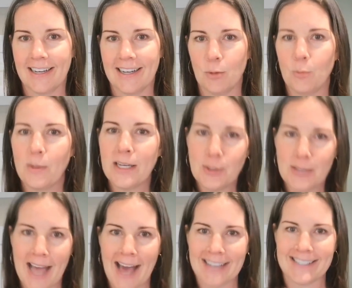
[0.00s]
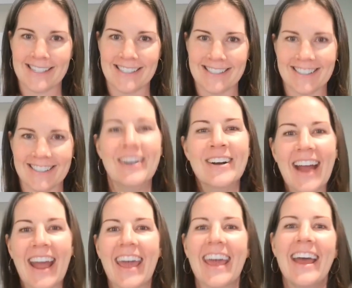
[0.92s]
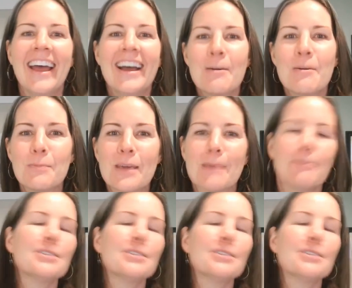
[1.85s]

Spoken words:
We do taxes, right? People